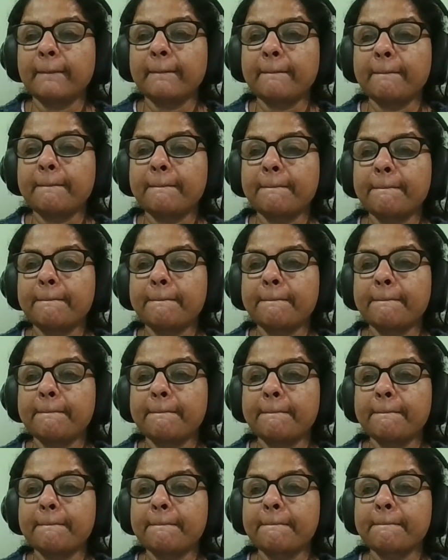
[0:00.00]

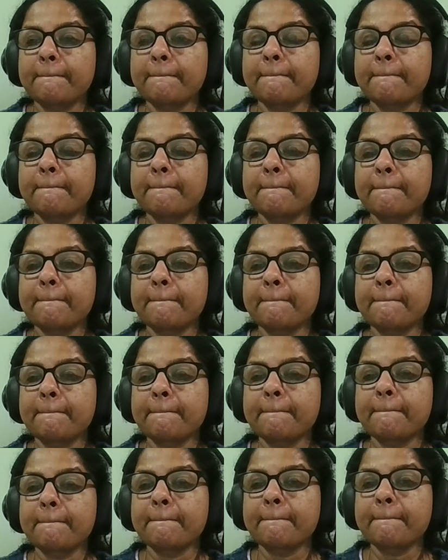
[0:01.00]

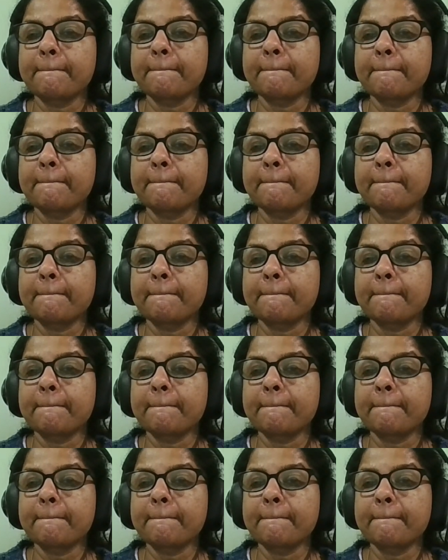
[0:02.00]
[no speech]